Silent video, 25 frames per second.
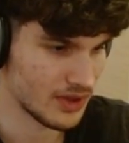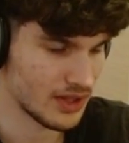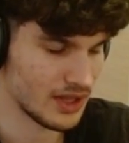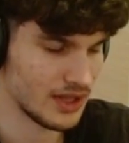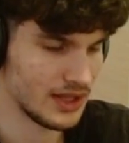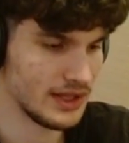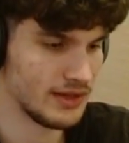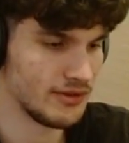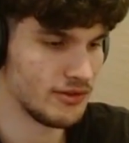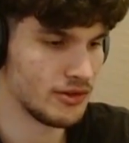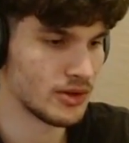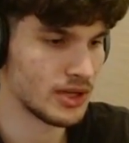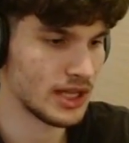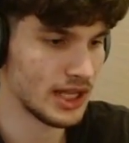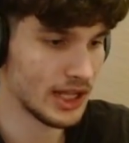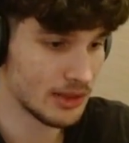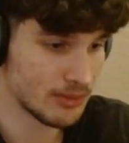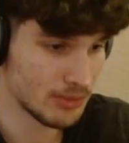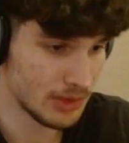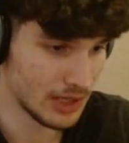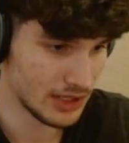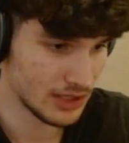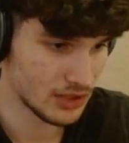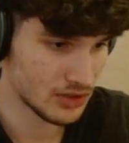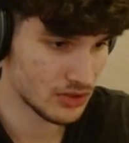And if you can't
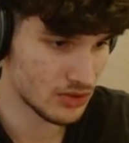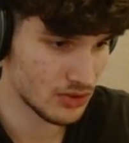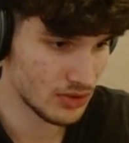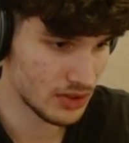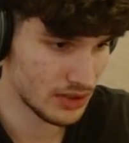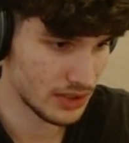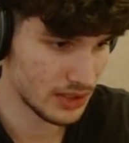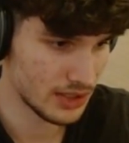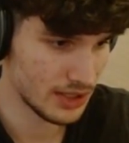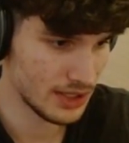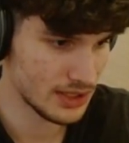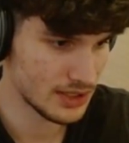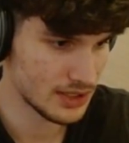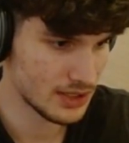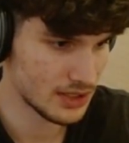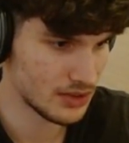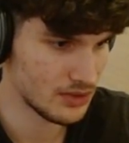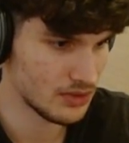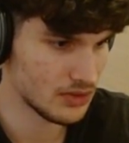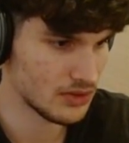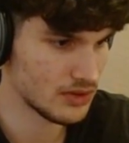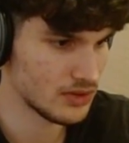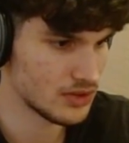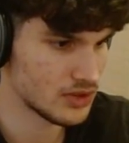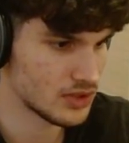play Destroyer on the last turn,
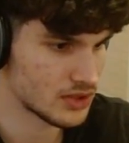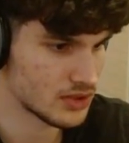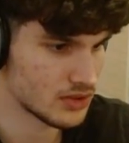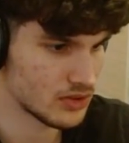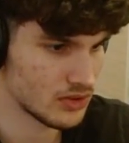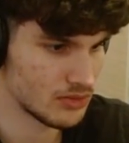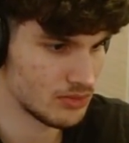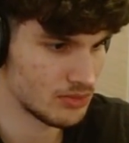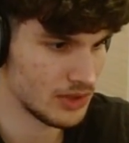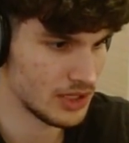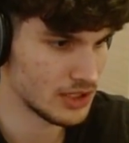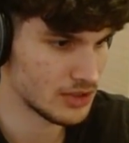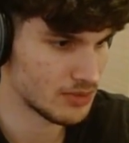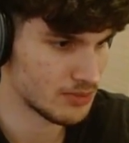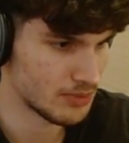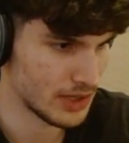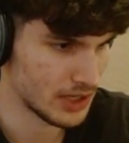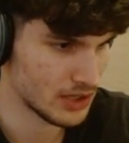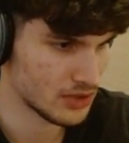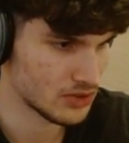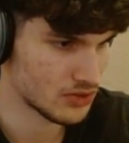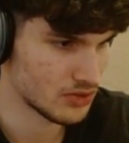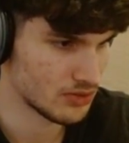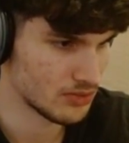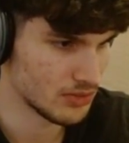you're just gonna play
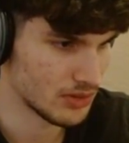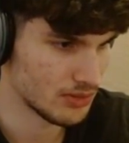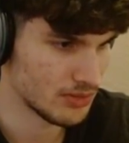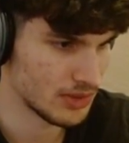Spectrum,